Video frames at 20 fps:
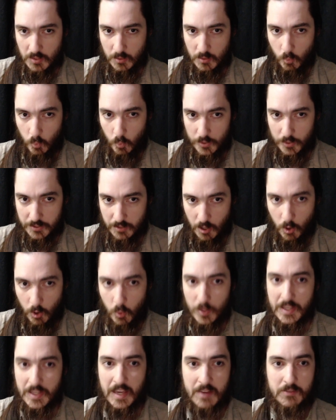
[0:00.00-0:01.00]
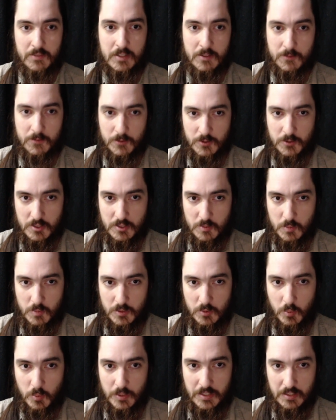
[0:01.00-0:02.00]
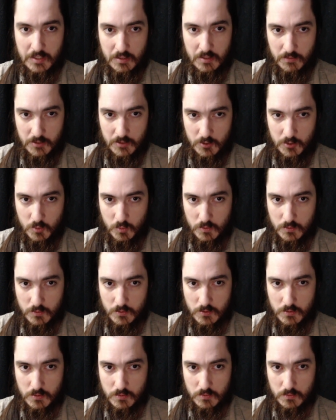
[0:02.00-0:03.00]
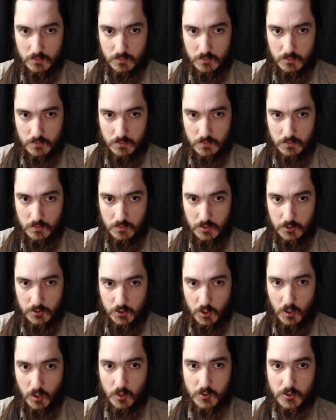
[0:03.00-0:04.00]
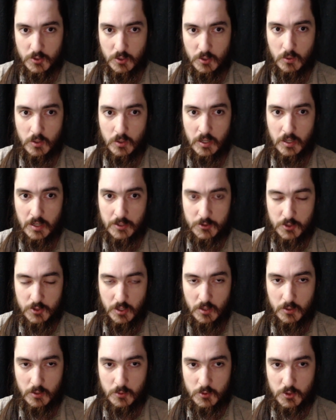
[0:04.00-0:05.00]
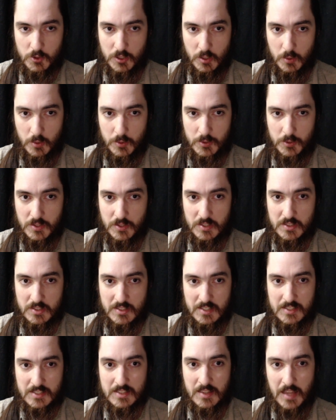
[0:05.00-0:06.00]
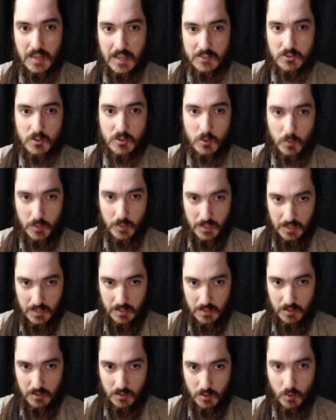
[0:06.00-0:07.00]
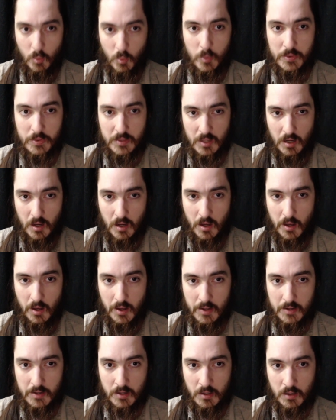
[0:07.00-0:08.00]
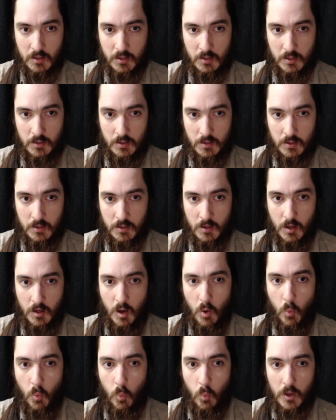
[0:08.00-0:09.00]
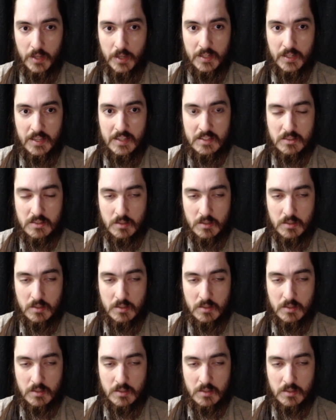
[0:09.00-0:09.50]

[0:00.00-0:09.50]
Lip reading: we know we have differences between individuals. And Charles Colcock Jones showed us that since that's okay with God, what is the